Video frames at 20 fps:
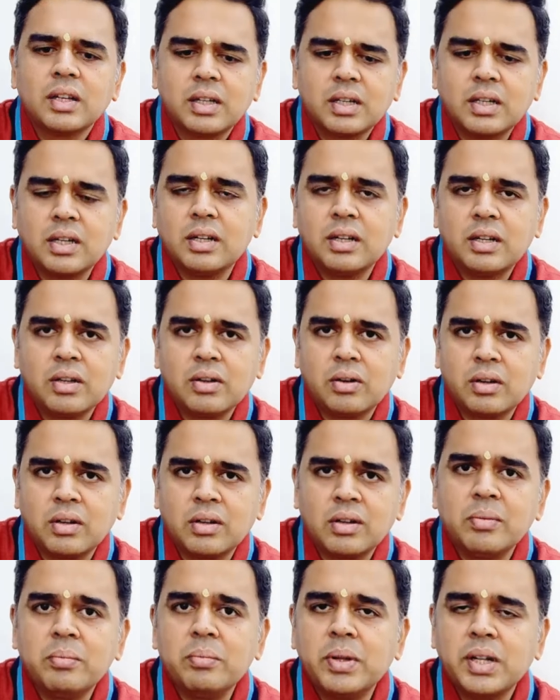curd or
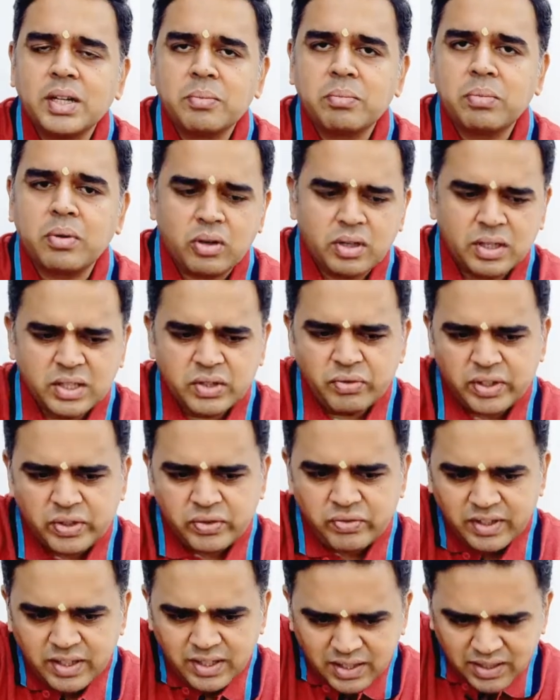milk products
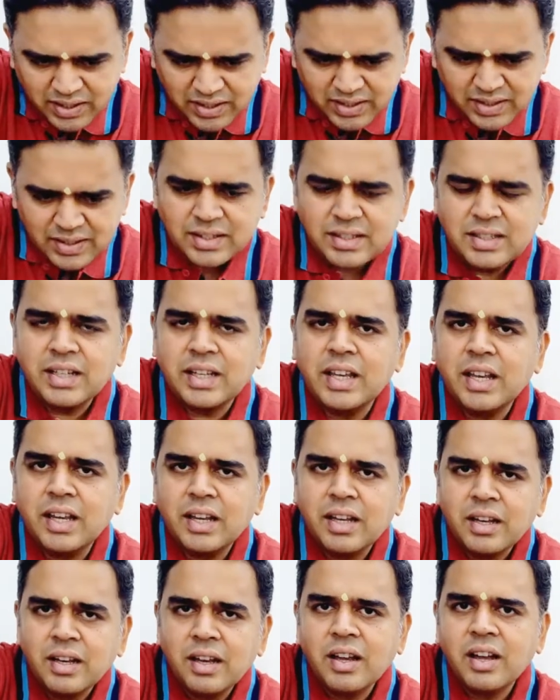which were
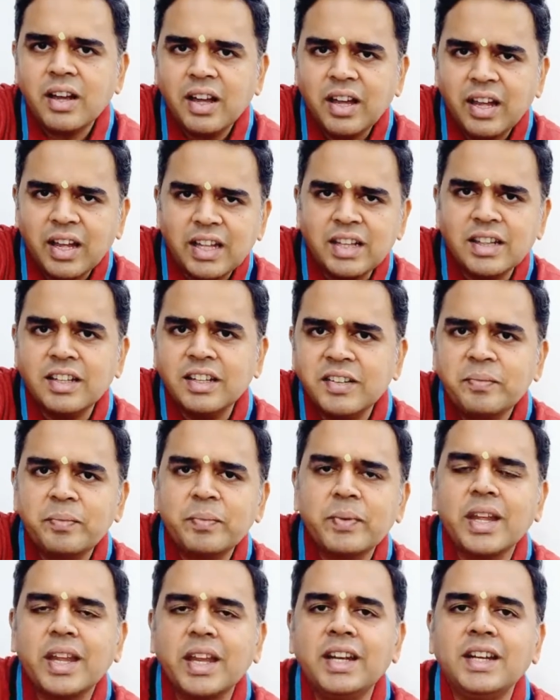sticking in the
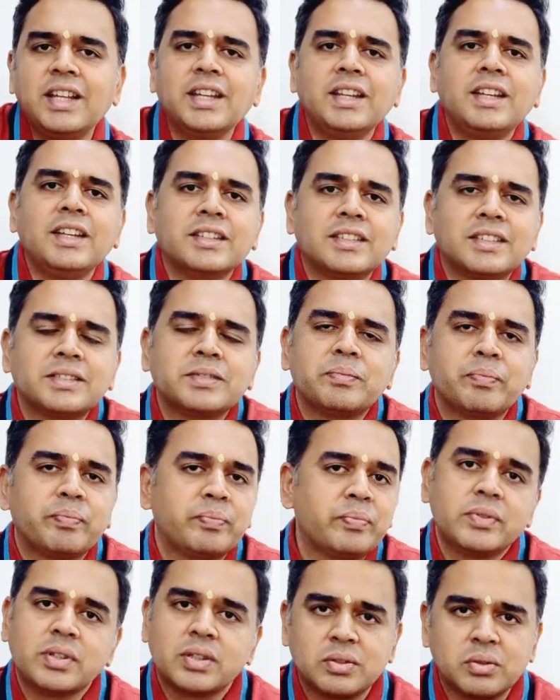interiors.
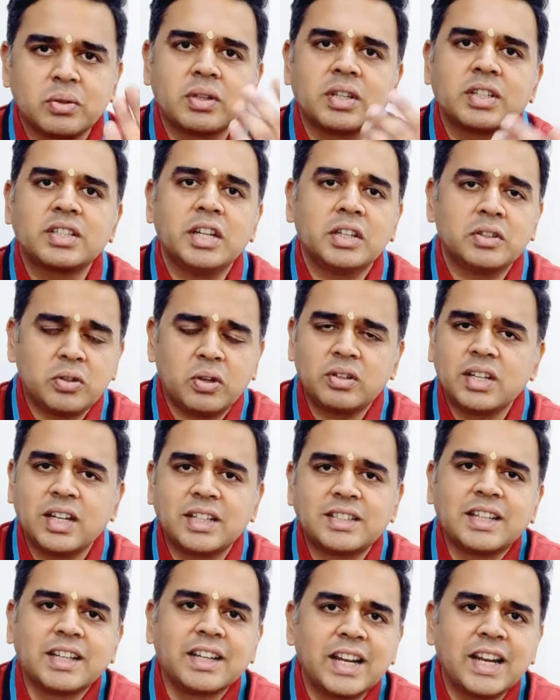So Krishna thought
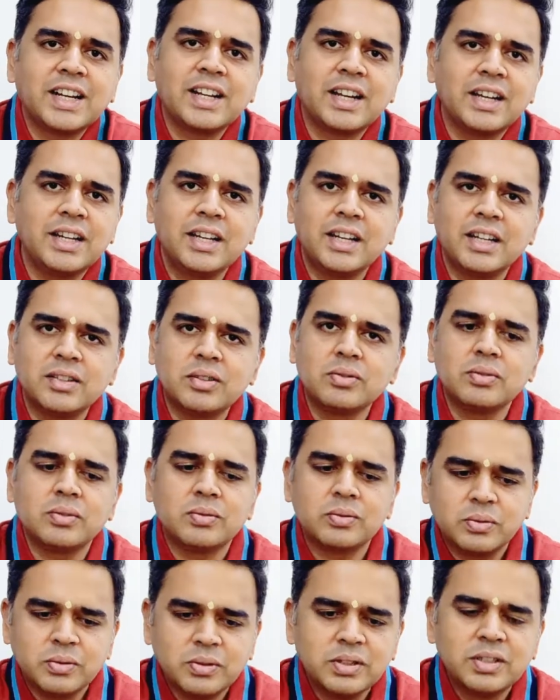that's a great idea
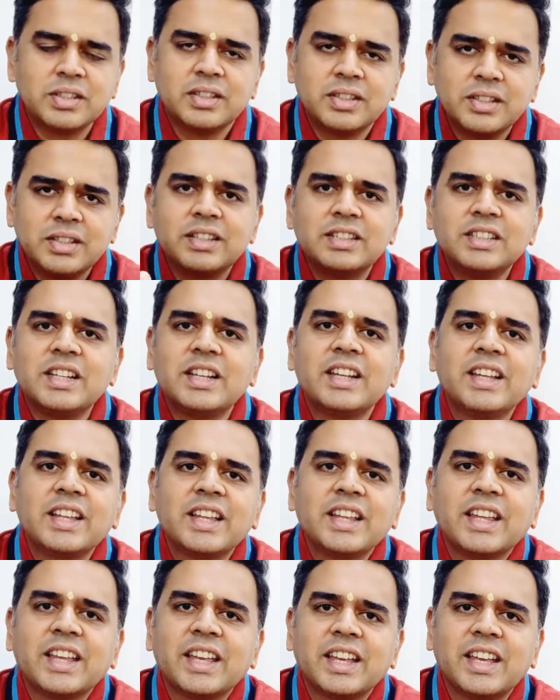to
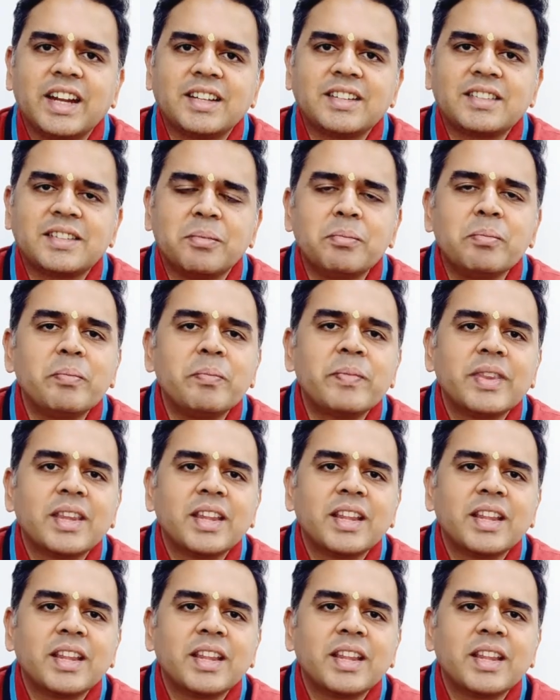get some